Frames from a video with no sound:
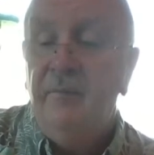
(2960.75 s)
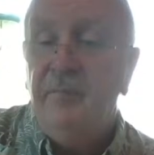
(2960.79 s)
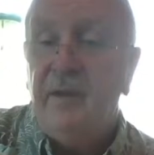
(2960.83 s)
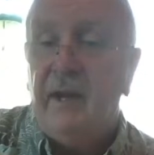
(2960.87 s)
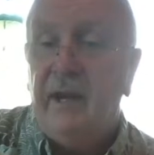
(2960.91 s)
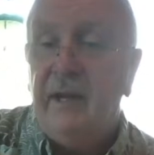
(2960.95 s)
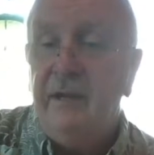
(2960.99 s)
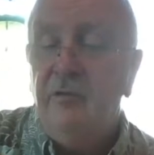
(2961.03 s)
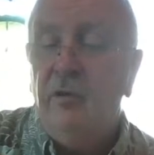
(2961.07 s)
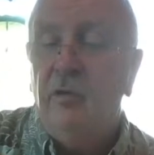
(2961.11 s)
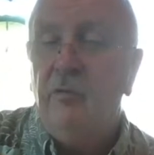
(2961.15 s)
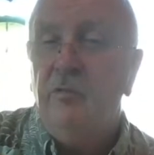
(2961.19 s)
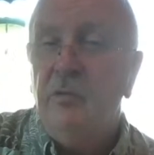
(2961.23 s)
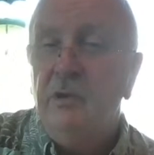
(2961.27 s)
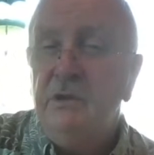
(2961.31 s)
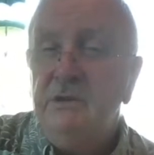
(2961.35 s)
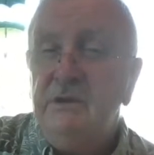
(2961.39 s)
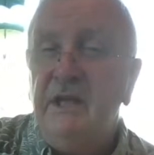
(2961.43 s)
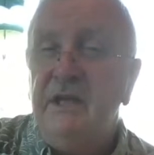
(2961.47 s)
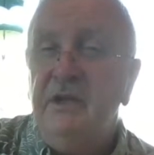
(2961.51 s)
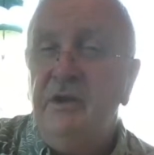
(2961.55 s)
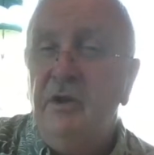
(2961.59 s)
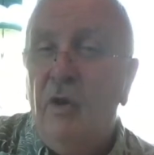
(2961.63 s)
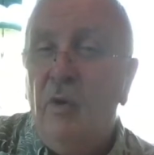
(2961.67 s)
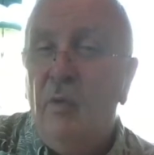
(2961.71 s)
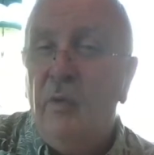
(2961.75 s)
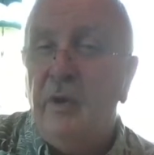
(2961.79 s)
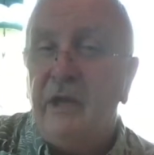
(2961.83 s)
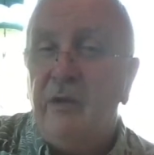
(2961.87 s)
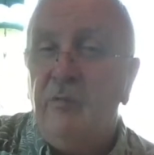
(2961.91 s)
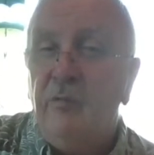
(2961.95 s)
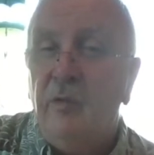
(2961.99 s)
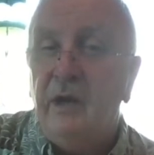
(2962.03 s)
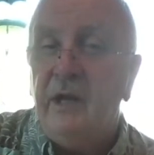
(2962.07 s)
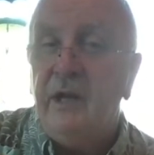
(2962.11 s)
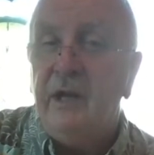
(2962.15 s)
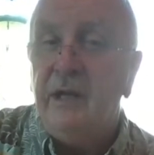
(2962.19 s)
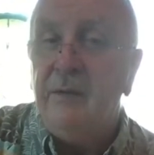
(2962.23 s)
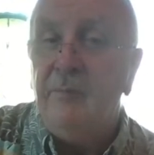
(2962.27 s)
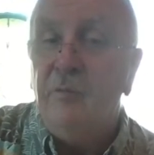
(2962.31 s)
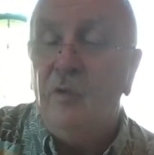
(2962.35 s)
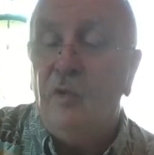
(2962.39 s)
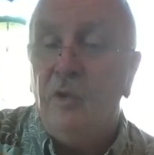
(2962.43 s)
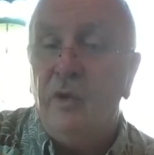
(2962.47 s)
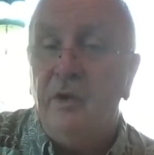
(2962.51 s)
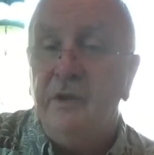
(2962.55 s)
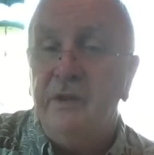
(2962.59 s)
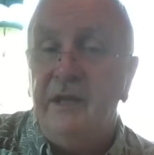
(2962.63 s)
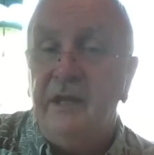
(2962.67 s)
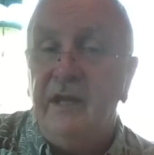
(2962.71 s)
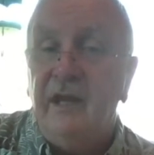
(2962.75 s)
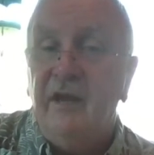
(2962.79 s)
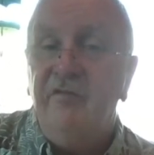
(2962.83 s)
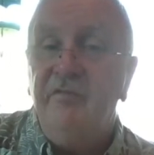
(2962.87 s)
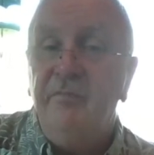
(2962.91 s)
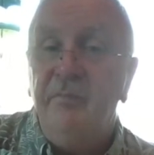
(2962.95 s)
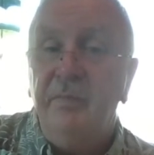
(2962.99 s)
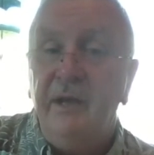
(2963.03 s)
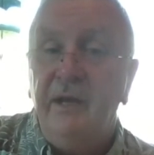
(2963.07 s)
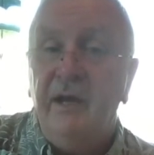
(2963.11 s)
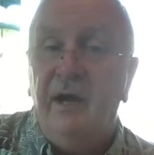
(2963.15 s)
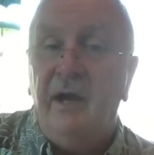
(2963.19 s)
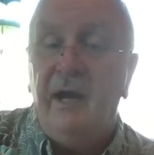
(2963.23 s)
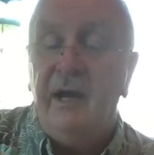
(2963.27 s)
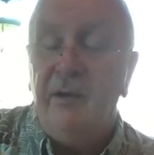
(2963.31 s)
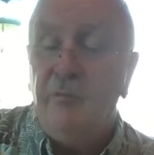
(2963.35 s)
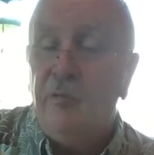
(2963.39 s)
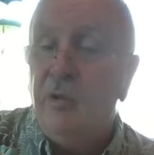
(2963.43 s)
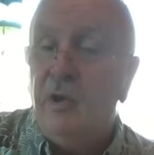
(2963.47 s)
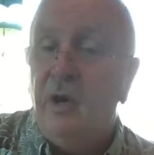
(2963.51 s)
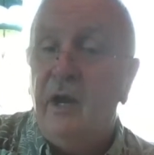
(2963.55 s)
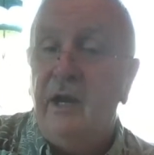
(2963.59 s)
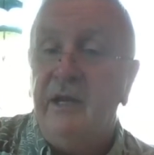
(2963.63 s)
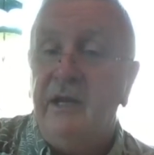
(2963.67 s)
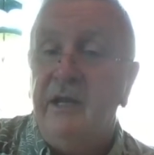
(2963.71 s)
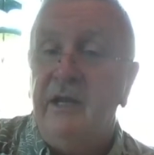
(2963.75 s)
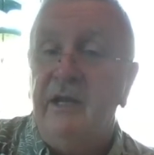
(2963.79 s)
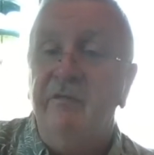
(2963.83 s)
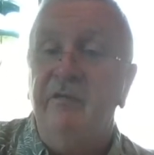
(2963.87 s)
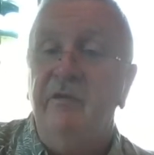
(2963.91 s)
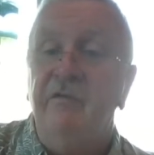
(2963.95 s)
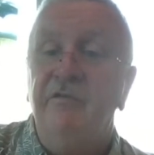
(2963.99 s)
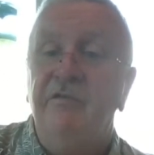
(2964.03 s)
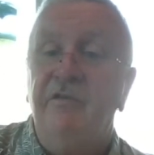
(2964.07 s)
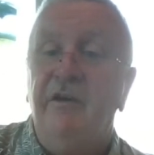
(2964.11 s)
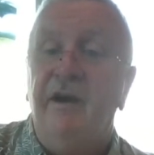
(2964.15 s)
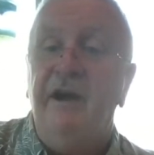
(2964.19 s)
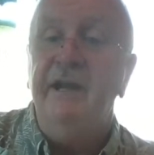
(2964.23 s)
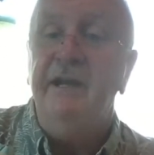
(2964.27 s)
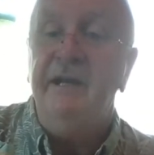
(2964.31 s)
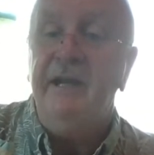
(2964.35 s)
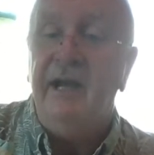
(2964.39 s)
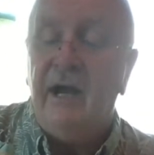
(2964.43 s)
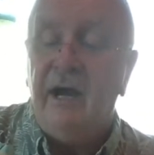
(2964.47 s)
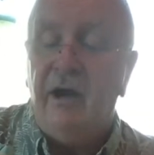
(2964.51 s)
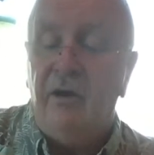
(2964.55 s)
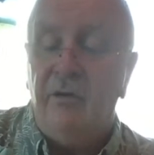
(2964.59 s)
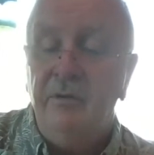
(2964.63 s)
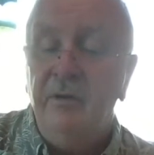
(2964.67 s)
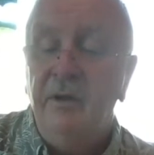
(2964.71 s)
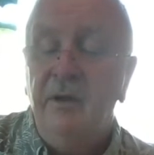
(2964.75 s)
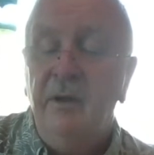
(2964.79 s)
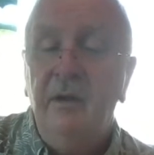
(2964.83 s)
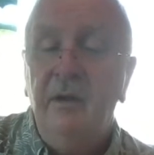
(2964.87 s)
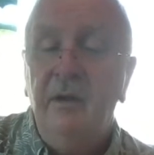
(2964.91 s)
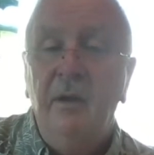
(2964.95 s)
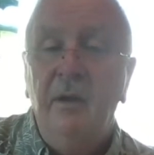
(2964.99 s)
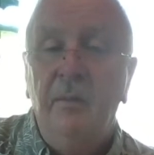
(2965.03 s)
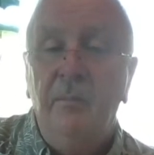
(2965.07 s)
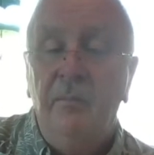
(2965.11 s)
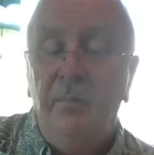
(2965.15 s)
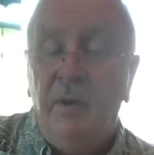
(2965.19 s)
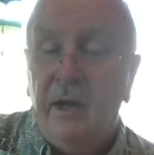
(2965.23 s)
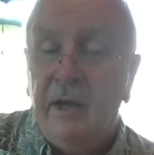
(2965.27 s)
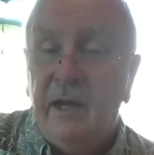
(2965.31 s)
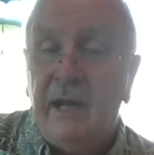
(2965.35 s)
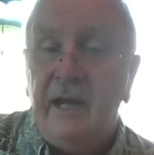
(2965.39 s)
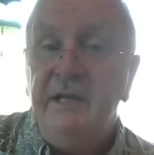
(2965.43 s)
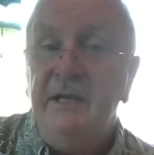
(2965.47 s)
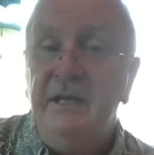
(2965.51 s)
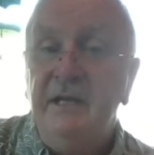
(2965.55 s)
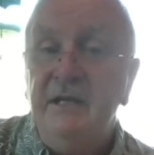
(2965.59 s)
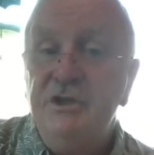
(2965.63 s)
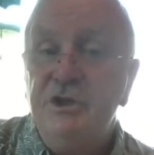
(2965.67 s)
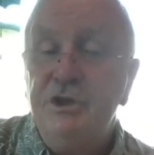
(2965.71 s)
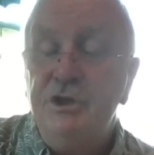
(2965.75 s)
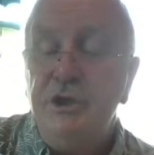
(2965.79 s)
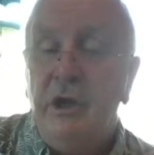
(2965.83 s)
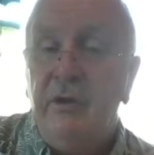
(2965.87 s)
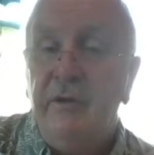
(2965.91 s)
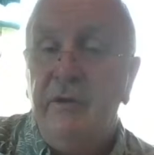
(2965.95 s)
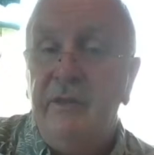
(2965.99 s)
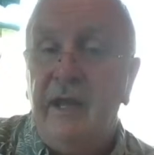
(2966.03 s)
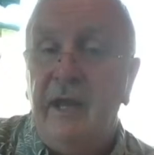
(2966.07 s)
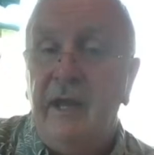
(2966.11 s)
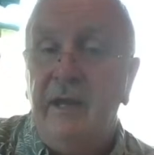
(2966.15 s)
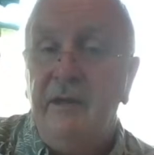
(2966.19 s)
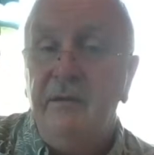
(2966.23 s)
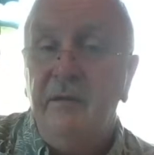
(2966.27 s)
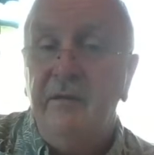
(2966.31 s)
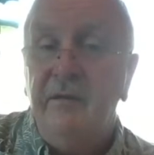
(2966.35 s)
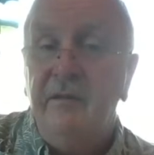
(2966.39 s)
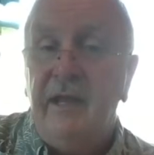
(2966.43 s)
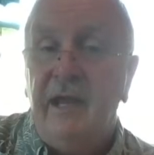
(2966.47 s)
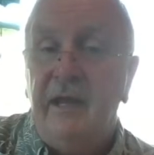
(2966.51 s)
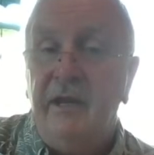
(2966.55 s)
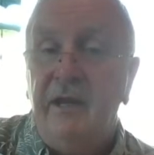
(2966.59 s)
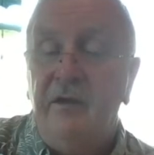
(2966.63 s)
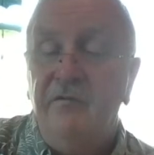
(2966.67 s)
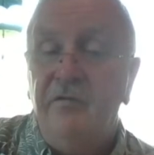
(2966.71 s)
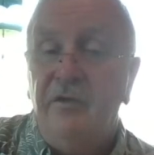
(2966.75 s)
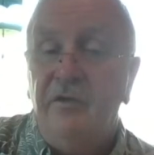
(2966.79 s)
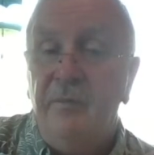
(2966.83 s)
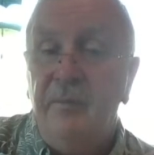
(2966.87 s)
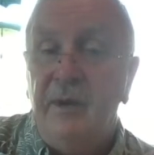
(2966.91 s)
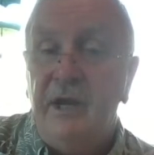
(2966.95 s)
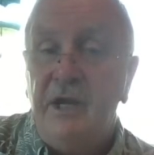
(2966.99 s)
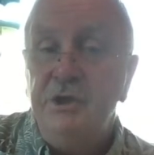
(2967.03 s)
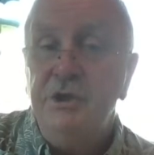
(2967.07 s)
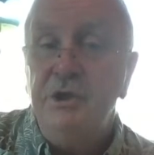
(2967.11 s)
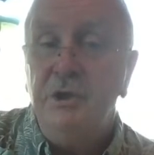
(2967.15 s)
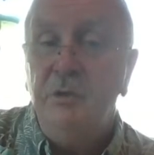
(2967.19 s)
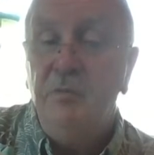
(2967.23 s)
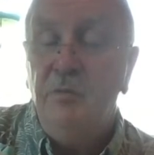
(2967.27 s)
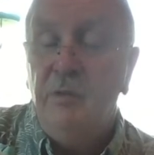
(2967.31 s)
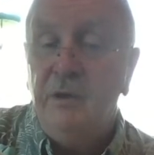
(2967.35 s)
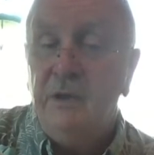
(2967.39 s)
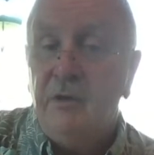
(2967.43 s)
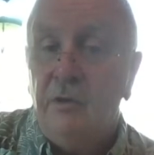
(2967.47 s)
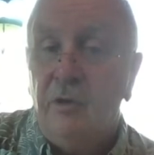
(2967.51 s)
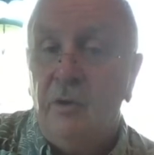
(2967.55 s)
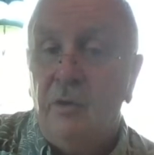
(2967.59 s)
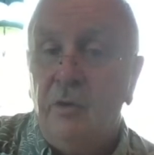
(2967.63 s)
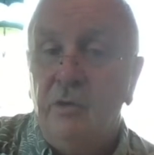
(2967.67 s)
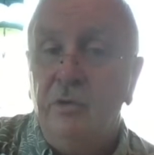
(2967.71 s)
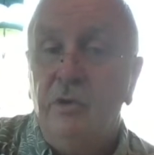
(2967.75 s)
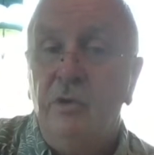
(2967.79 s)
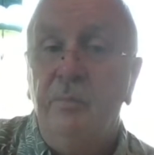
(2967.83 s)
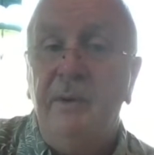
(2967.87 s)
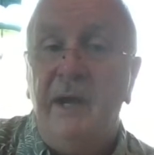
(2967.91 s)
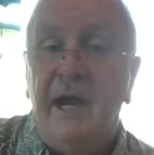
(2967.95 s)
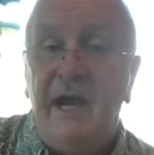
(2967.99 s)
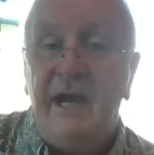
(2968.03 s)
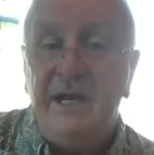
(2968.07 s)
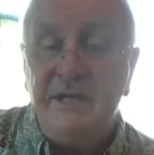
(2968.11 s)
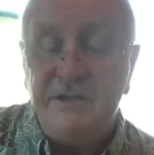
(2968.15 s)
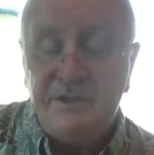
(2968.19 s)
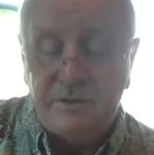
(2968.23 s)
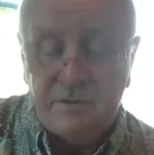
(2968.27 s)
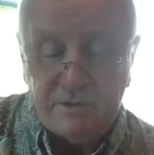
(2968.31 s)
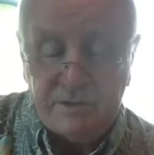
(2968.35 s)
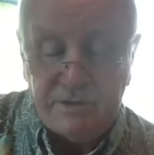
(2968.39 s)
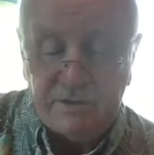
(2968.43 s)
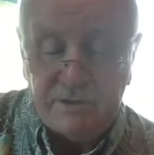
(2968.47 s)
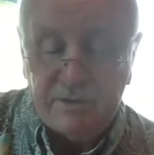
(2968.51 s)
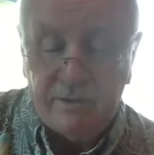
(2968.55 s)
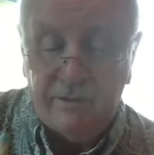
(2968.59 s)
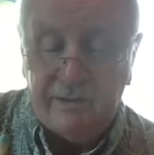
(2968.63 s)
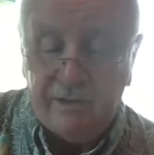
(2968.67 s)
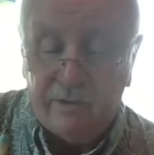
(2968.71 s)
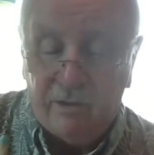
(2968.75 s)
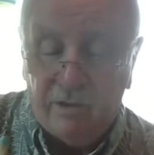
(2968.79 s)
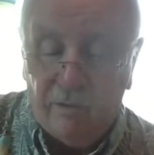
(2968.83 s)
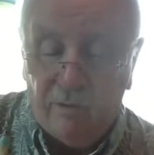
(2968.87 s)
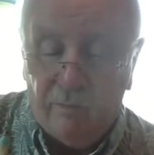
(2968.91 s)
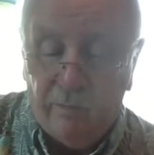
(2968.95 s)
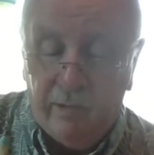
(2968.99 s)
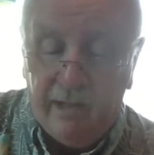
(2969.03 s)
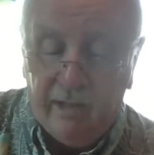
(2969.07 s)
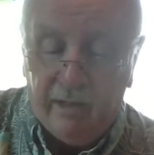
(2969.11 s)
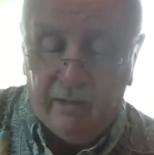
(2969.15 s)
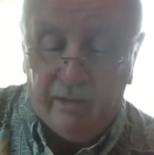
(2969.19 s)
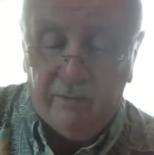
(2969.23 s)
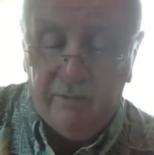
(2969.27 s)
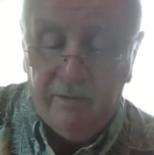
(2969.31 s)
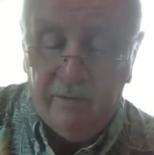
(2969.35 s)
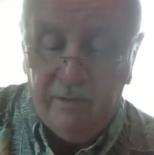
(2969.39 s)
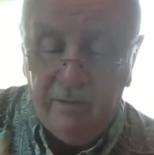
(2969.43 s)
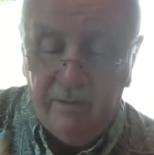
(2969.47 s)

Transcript: I don't really know anyone anymore in the FBI where I could even find out, but I did share that, that information with local pastors so they're aware.